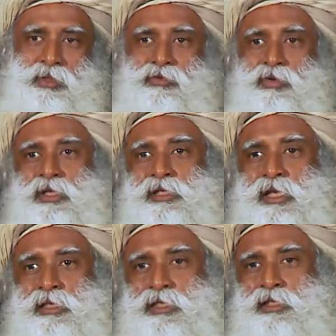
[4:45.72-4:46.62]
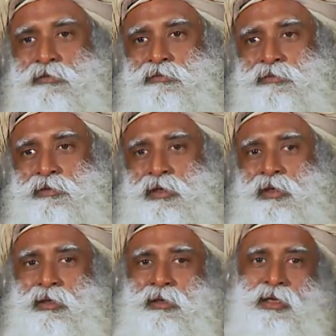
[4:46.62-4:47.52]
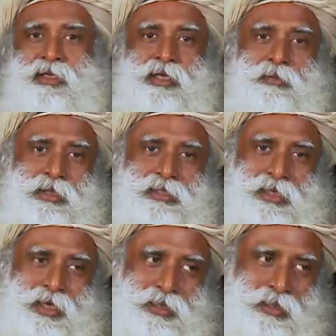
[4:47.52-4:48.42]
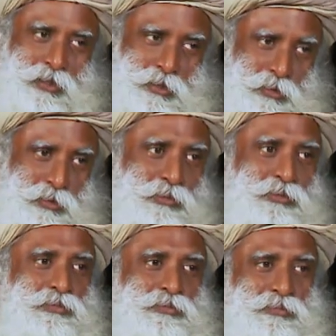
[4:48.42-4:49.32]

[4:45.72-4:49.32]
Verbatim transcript: If you're insensitive, nothing means anything to you.